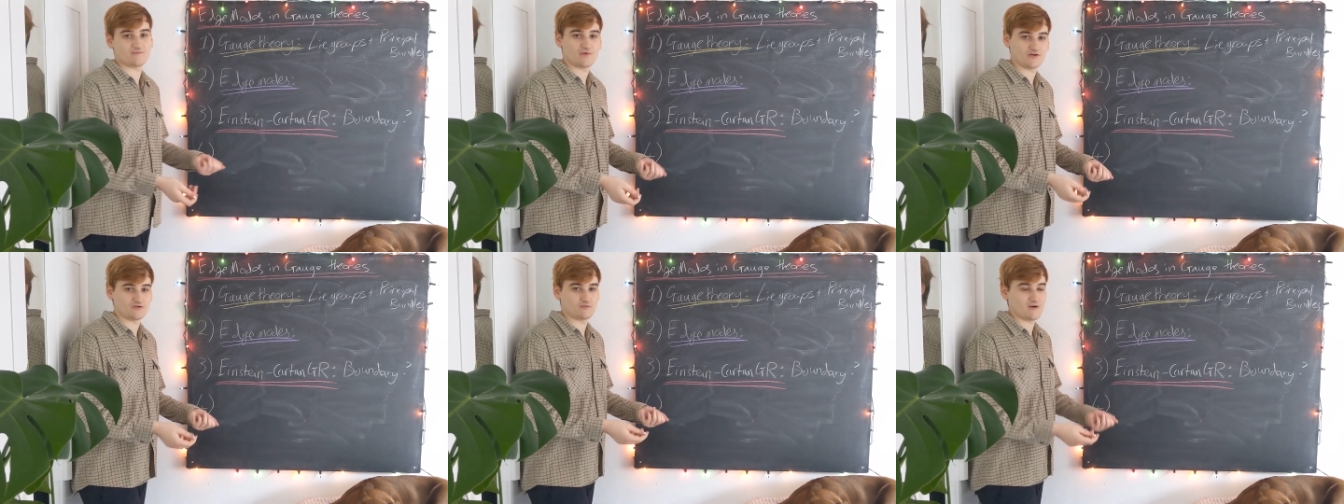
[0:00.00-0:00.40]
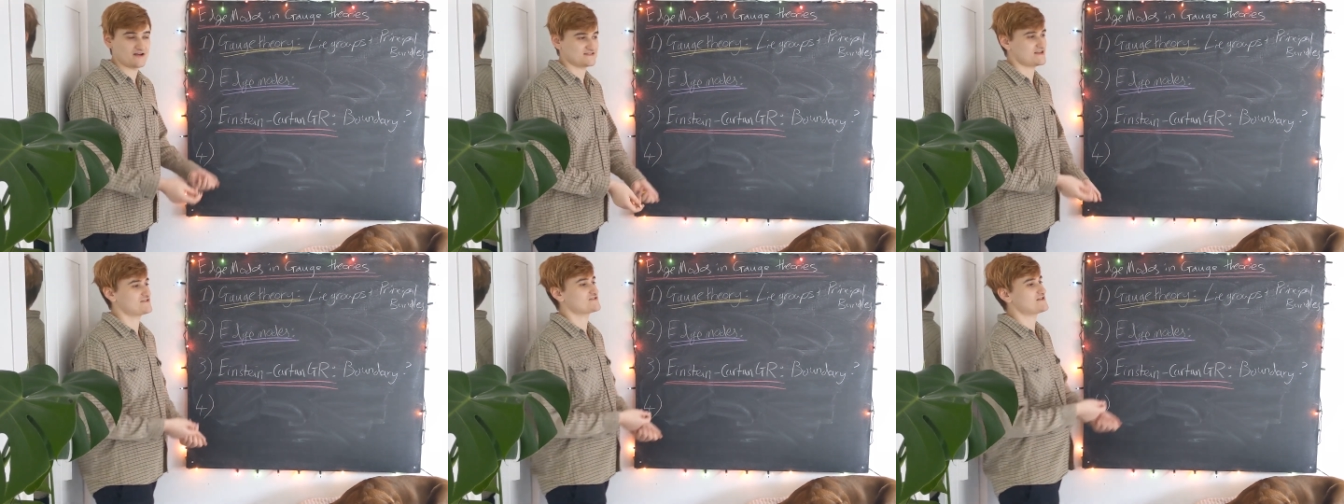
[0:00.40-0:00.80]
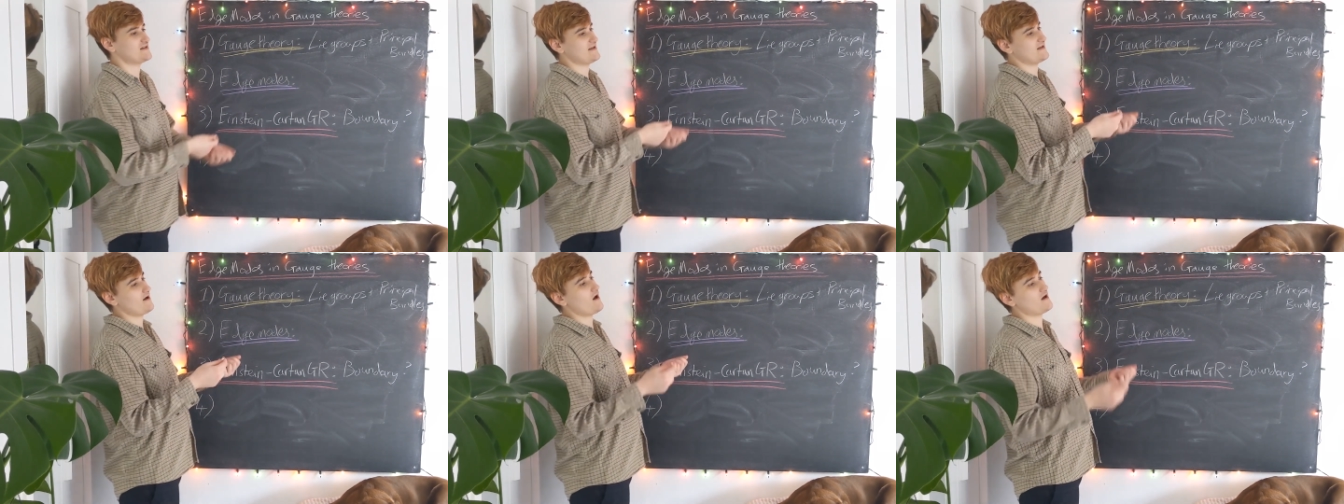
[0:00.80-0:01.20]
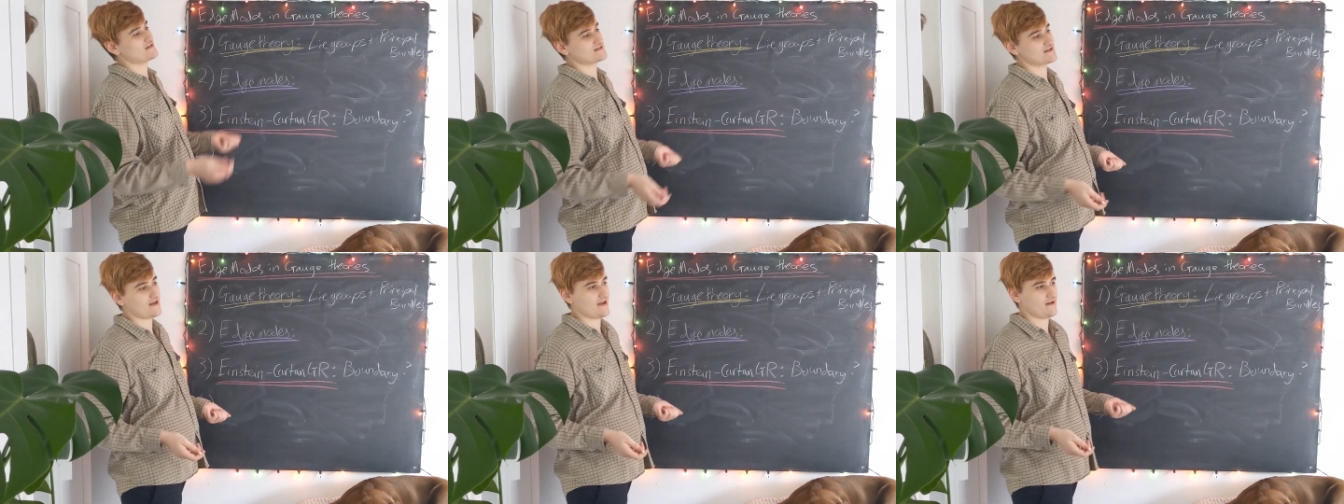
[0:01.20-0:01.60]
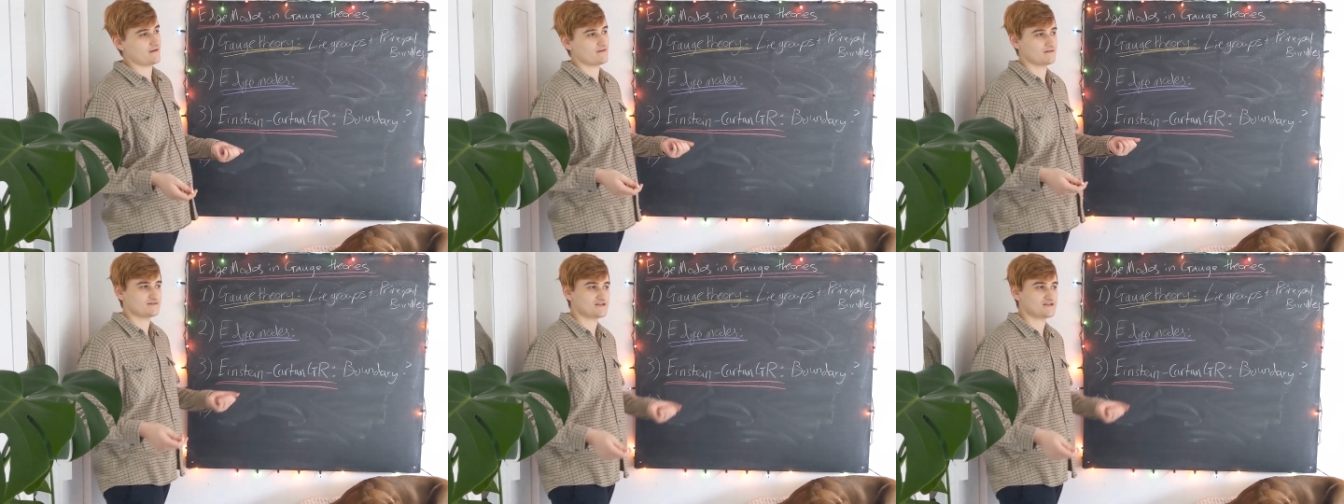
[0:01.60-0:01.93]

the model by essentially asking,